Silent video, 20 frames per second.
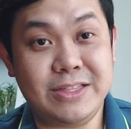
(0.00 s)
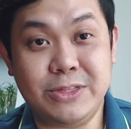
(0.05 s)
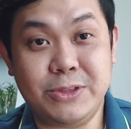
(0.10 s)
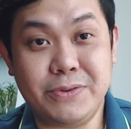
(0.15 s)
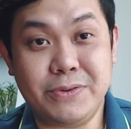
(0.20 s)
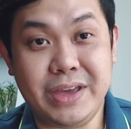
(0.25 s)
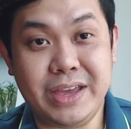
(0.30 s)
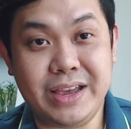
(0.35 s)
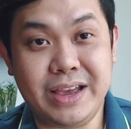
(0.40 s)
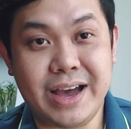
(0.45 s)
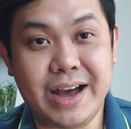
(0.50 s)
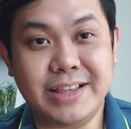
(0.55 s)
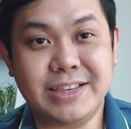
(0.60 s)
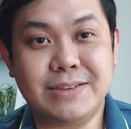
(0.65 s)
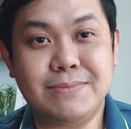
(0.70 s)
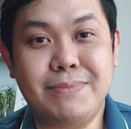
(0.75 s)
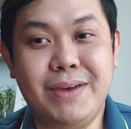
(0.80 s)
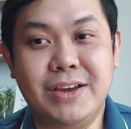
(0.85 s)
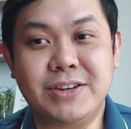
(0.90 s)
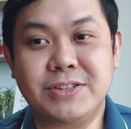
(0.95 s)
and doing
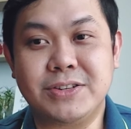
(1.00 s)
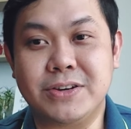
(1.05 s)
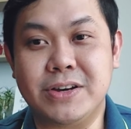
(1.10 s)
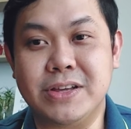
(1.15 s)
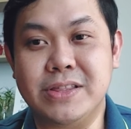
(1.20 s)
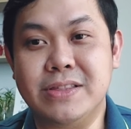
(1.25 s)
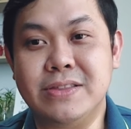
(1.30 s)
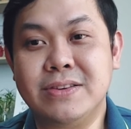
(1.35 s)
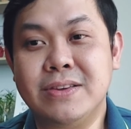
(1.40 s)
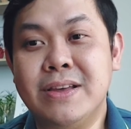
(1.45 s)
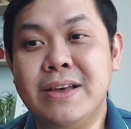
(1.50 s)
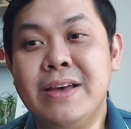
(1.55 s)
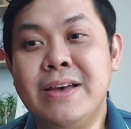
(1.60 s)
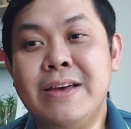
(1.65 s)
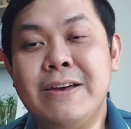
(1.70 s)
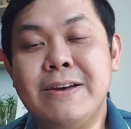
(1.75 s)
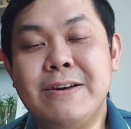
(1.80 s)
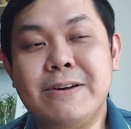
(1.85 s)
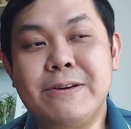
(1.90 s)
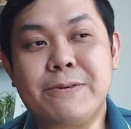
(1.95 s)
God's missions
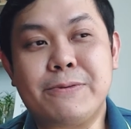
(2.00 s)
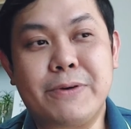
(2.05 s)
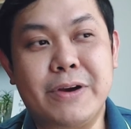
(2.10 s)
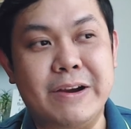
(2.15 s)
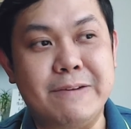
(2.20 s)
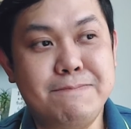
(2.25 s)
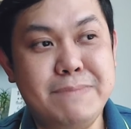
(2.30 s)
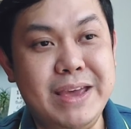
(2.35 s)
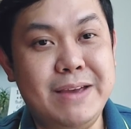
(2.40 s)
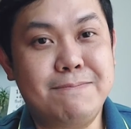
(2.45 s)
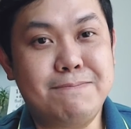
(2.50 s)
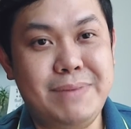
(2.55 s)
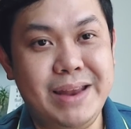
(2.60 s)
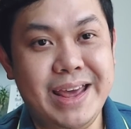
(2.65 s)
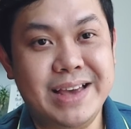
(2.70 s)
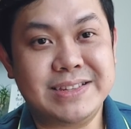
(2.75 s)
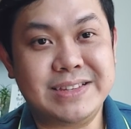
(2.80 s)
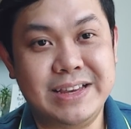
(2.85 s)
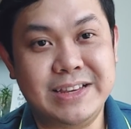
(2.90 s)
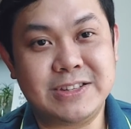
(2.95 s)
were big
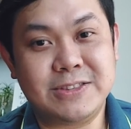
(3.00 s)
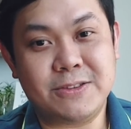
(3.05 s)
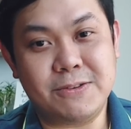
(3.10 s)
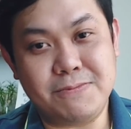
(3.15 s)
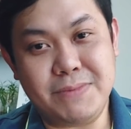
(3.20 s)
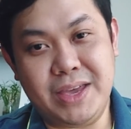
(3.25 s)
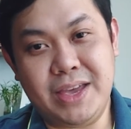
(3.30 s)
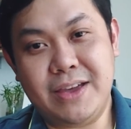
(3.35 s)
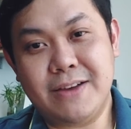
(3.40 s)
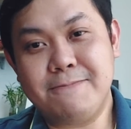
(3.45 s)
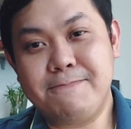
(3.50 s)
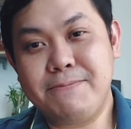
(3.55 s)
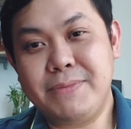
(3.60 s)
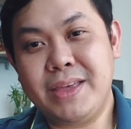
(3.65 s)
blessings to me.